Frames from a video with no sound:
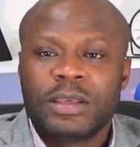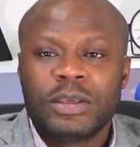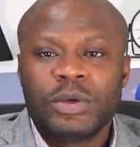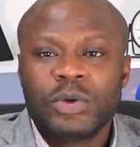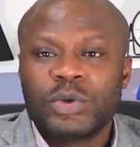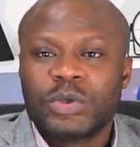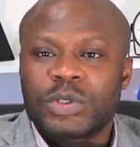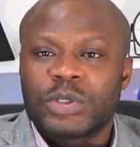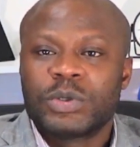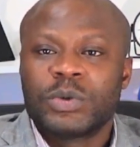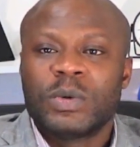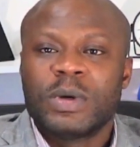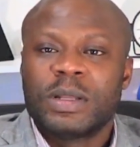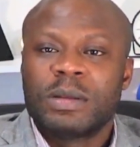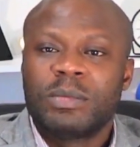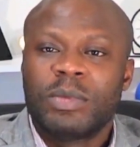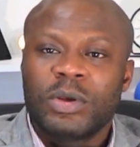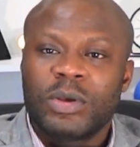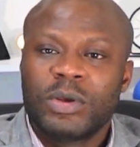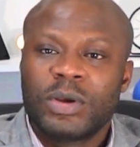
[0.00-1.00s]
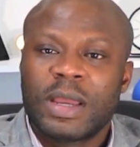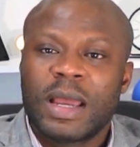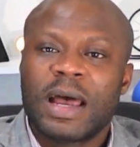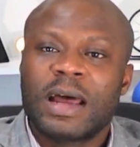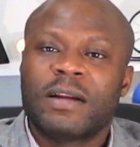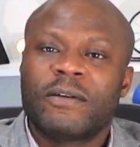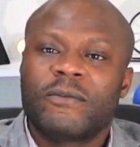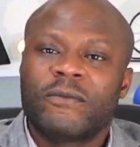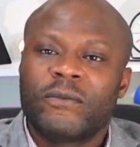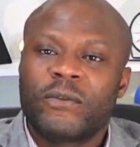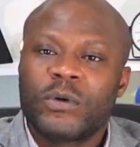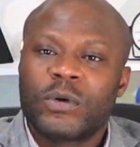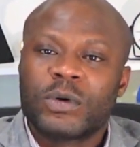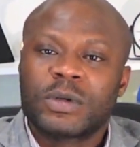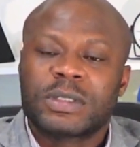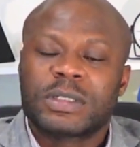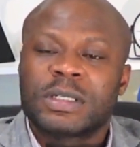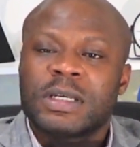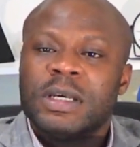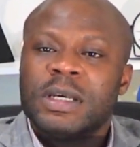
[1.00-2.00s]
used to it. But you got to
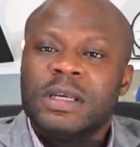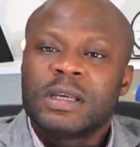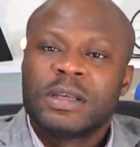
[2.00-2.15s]
force,